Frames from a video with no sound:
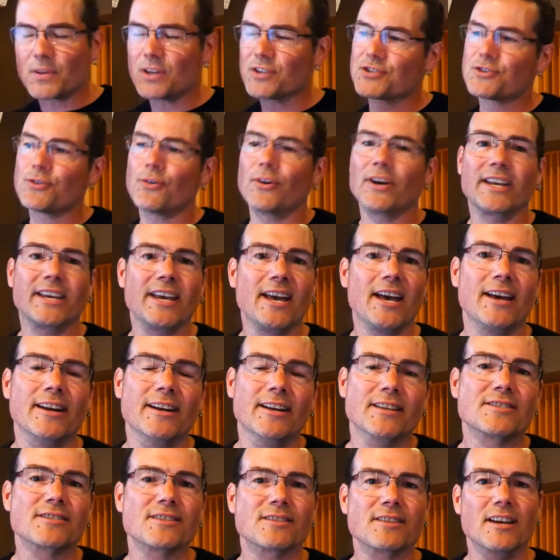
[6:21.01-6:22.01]
So again,
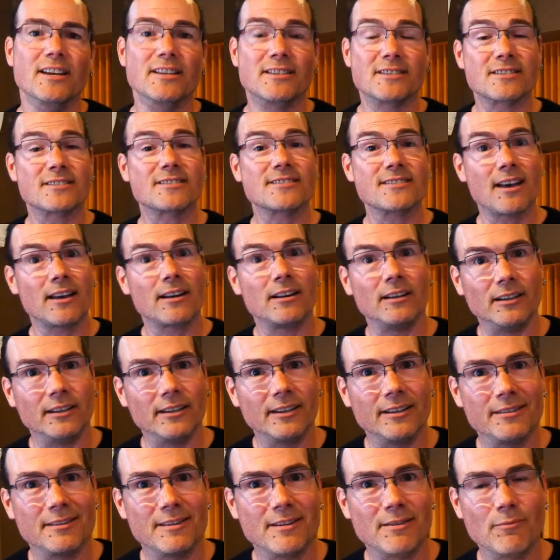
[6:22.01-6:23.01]
it's
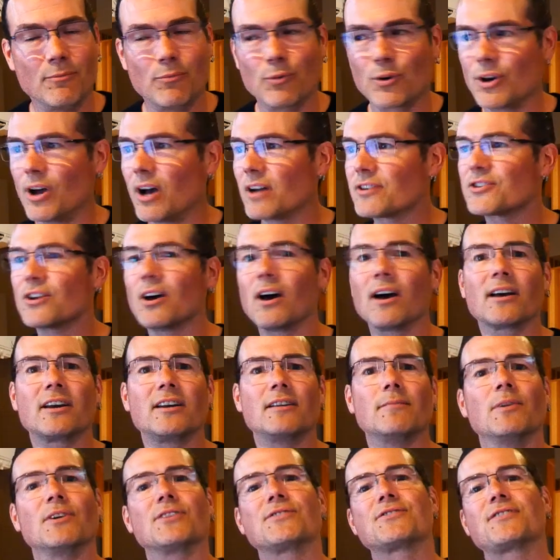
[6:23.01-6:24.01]
subtle, that we're not
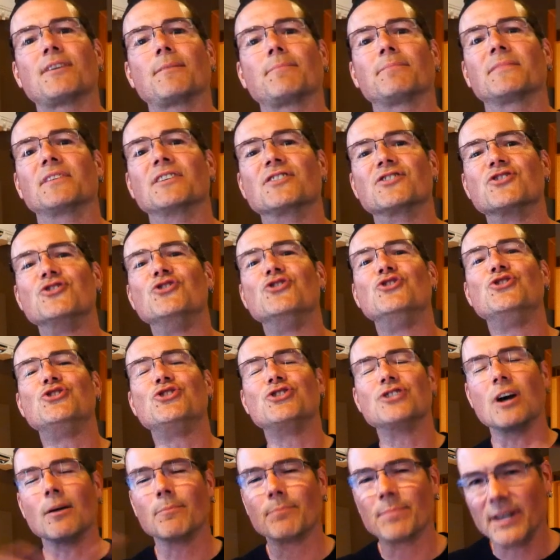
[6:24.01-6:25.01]
talking about something that's
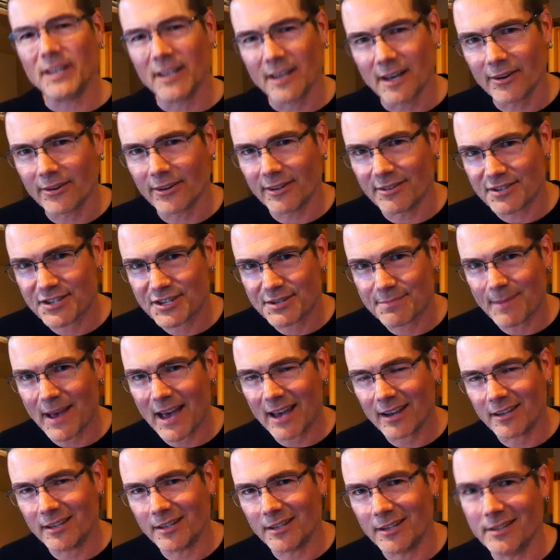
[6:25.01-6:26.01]
jumping out and
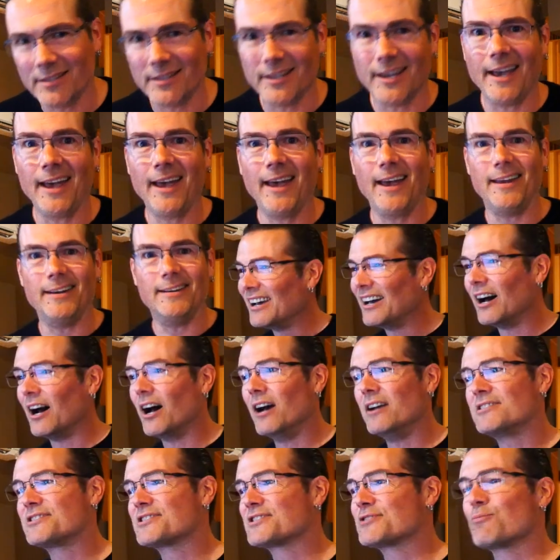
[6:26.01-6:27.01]
smacking you in the head.
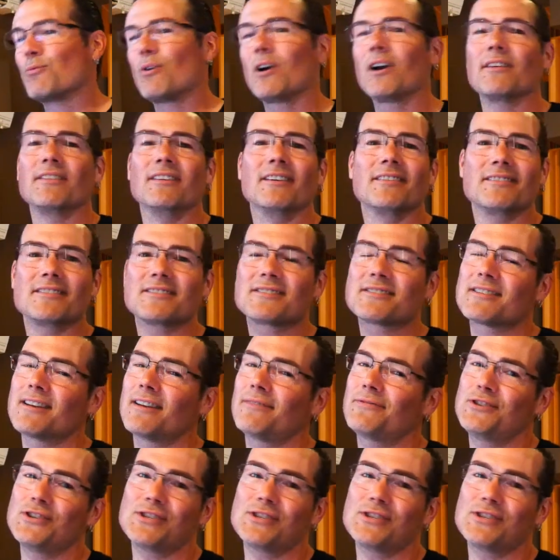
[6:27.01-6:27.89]
I swear that this stuff